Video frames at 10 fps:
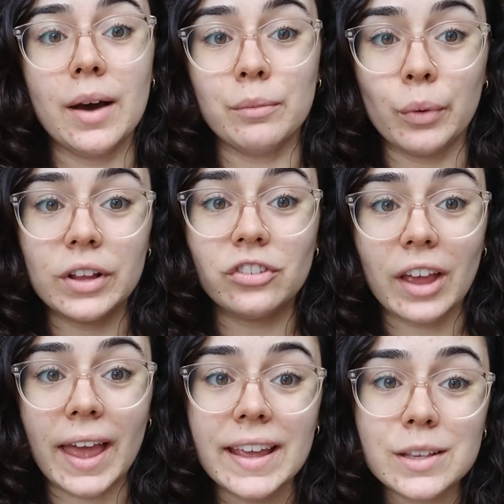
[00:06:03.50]

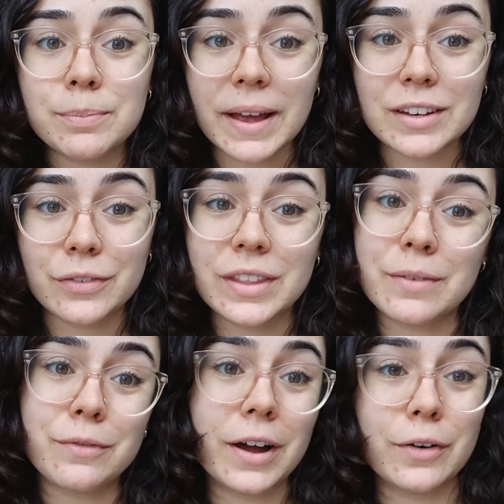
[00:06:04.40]
which A, is better for
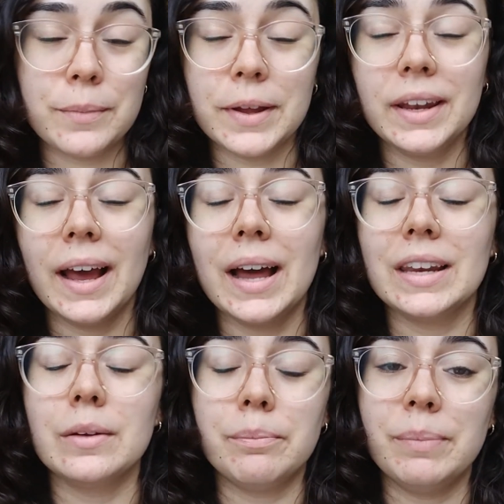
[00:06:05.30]
the environment,
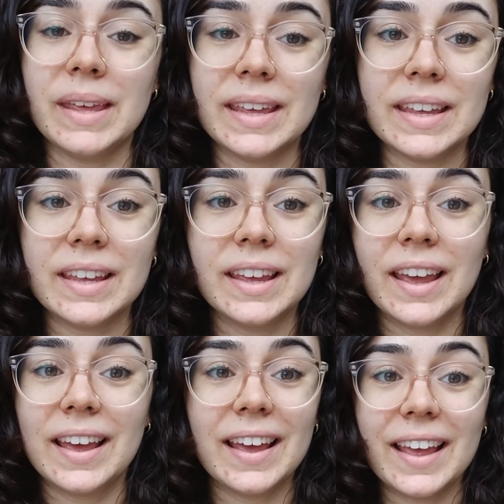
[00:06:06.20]
and B,
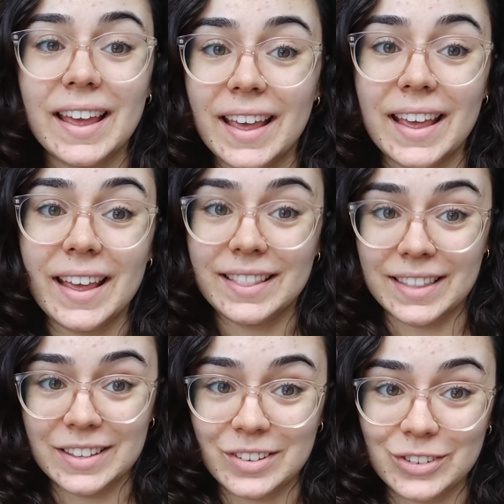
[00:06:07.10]

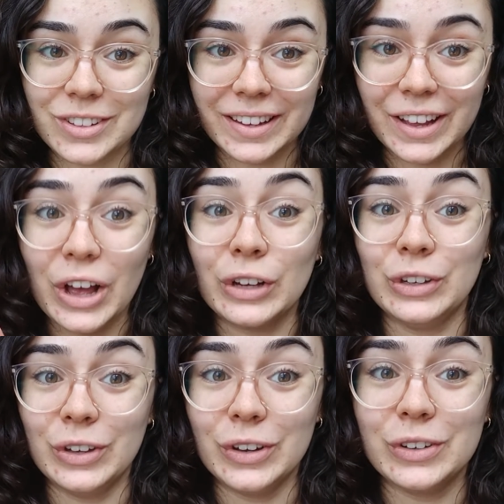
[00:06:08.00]
this is just a
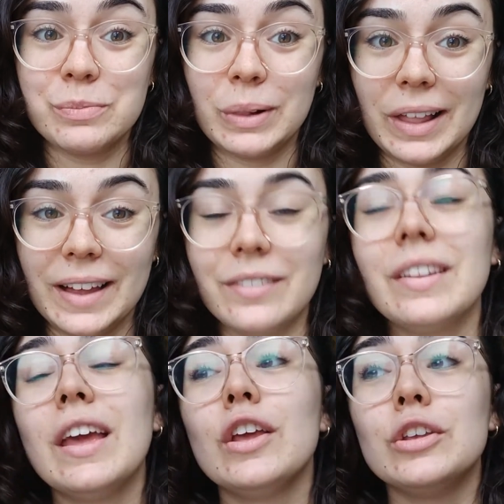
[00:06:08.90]
good
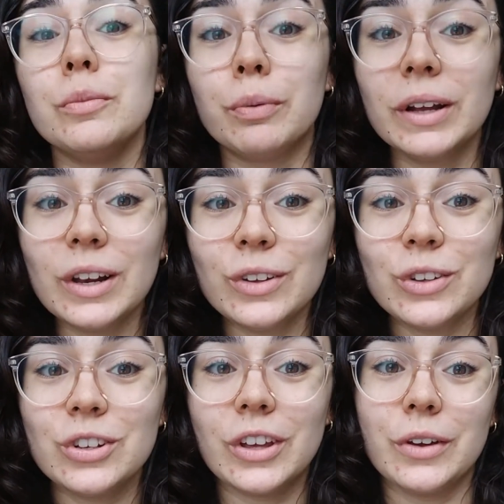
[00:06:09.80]
plan. You bring along
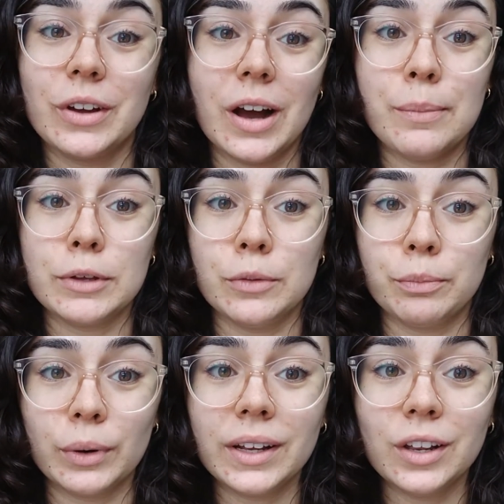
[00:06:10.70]
your to-go cup, you
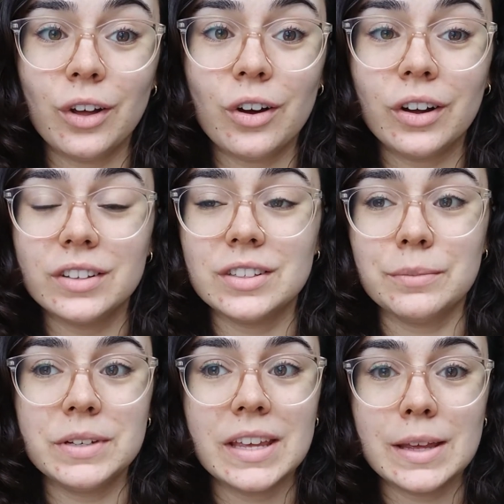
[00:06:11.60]
bring along
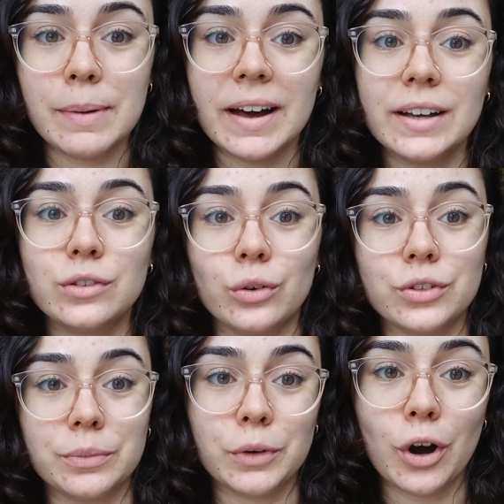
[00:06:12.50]
some tea bags
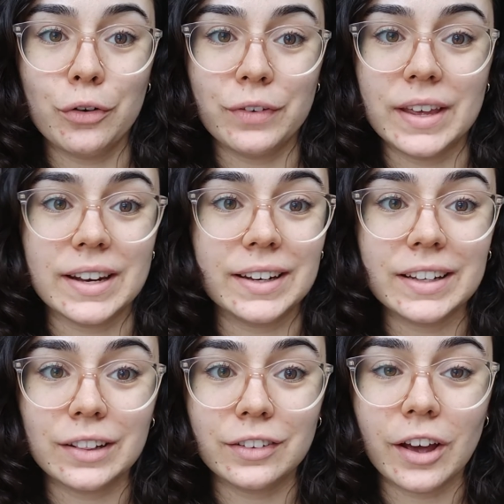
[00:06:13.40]
or some coffee in a
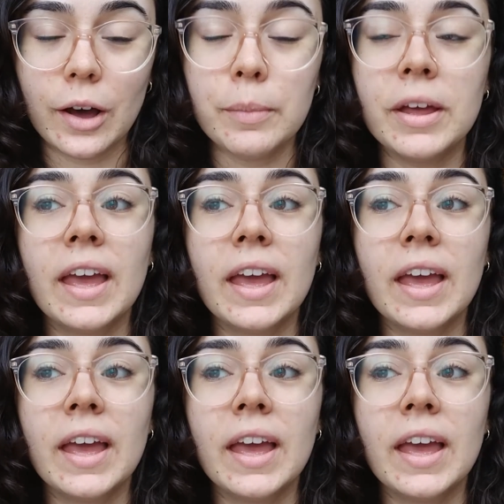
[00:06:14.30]
little tub,